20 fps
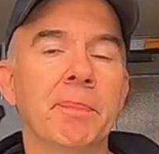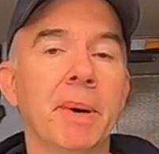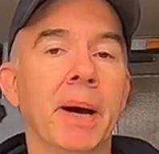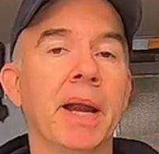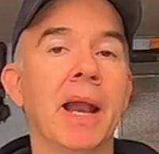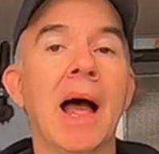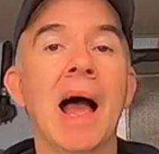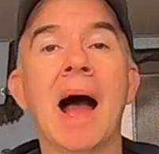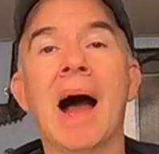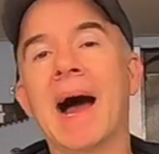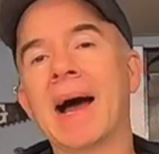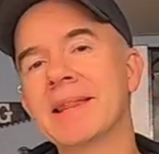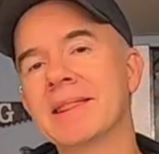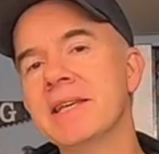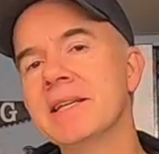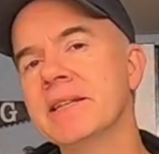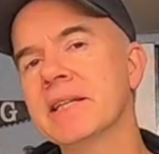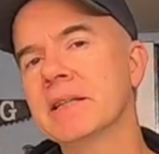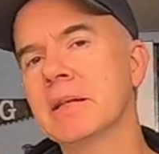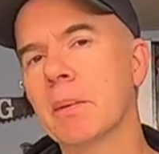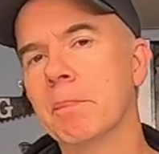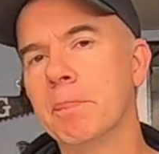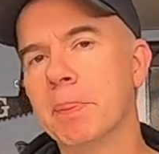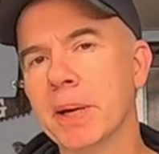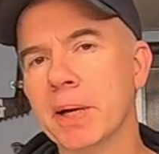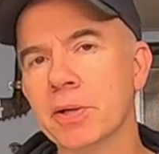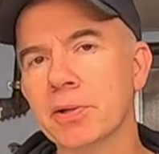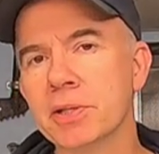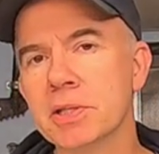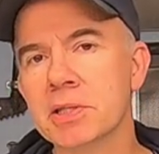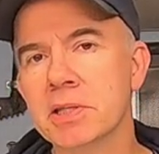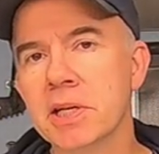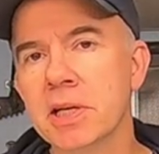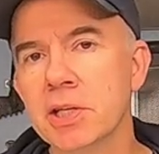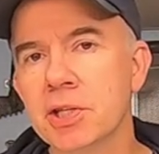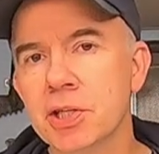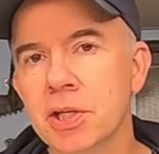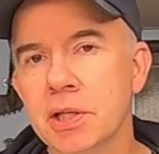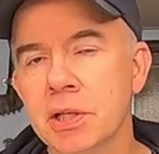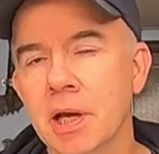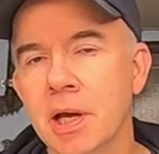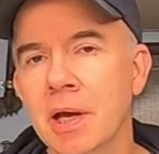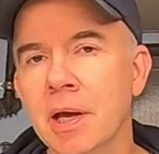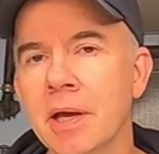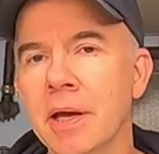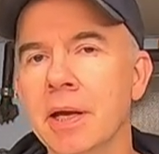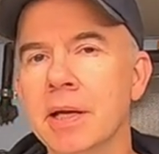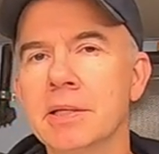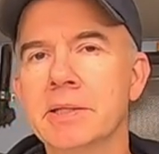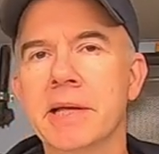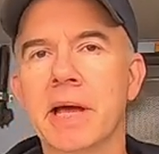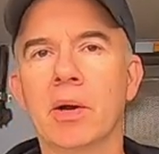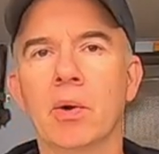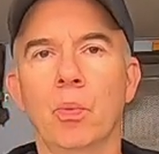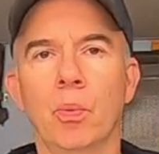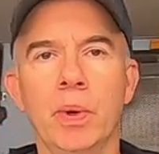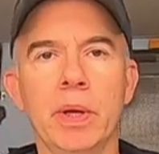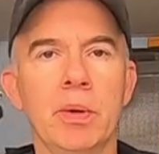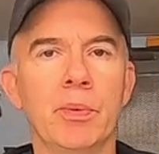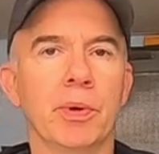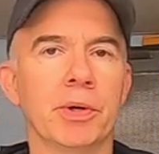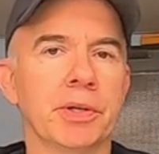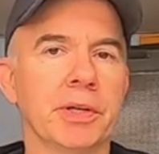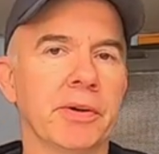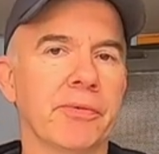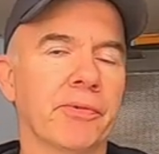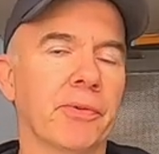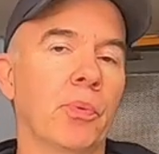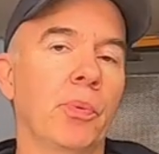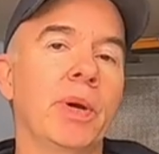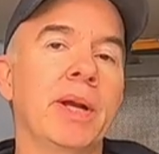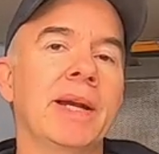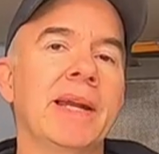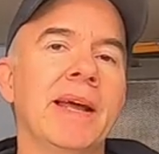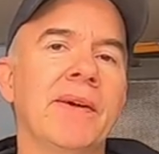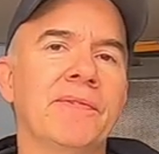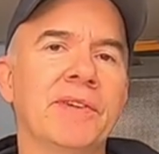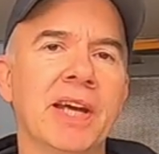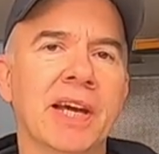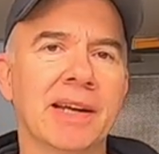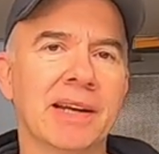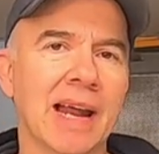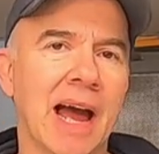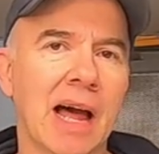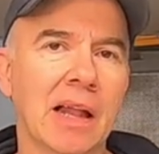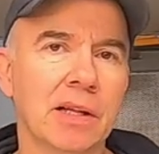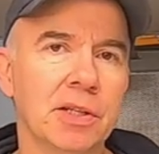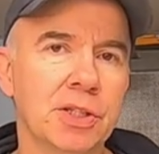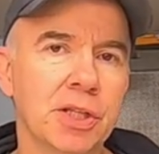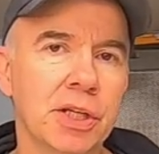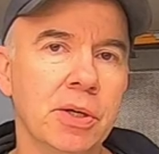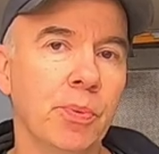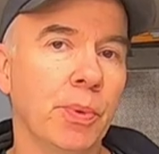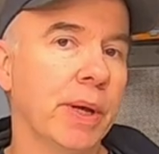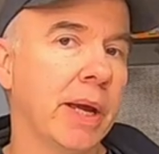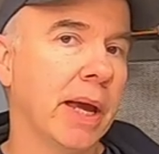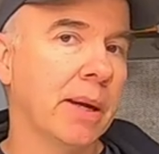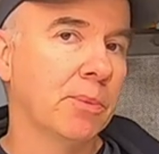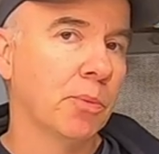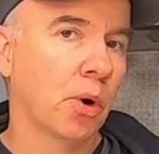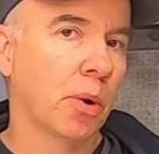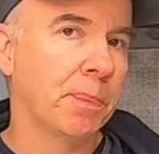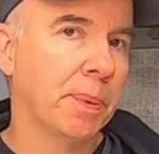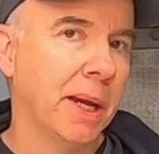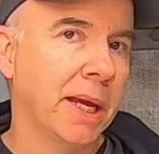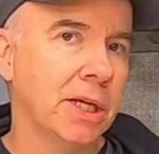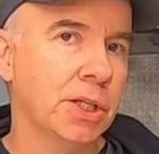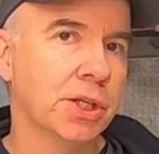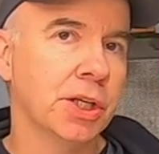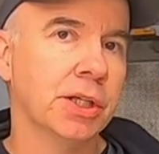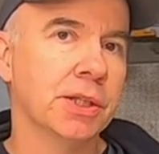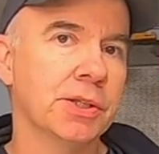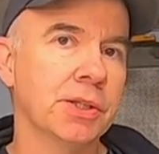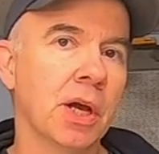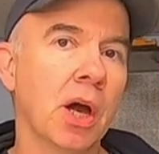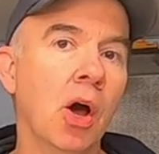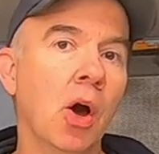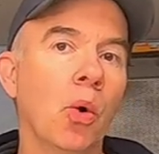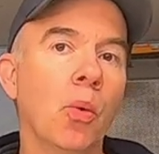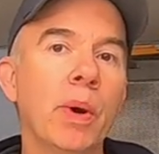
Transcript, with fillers: but I think that the bigger distinction is that we were different. We didn't have technology, we had more patience.